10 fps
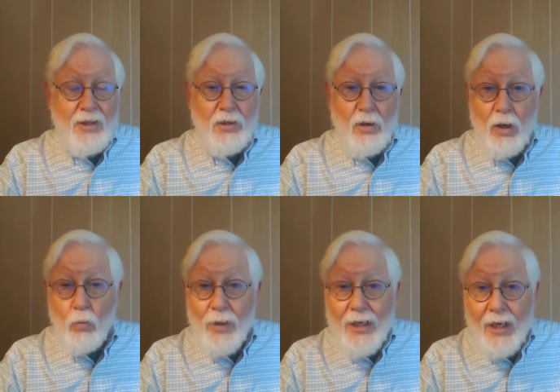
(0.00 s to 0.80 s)
a
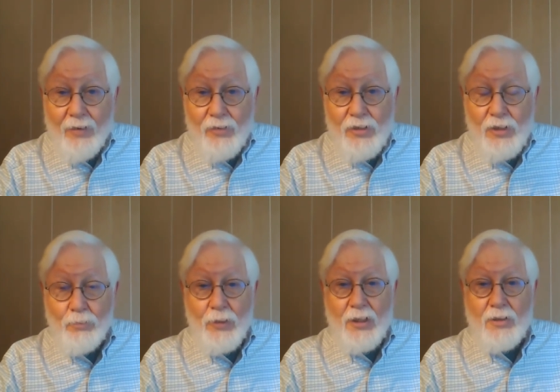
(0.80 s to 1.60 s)
week after
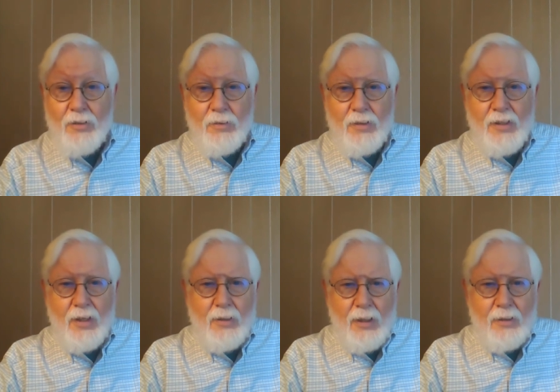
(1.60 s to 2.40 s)
something is due to
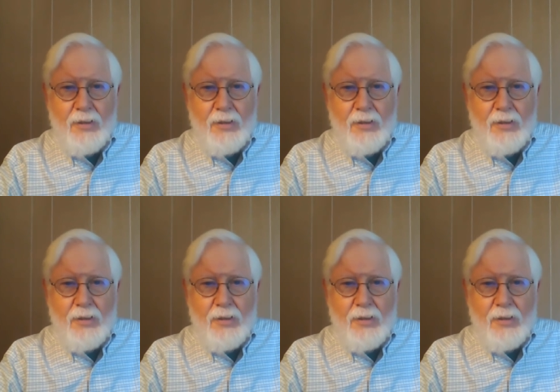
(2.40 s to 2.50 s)
say, Dr.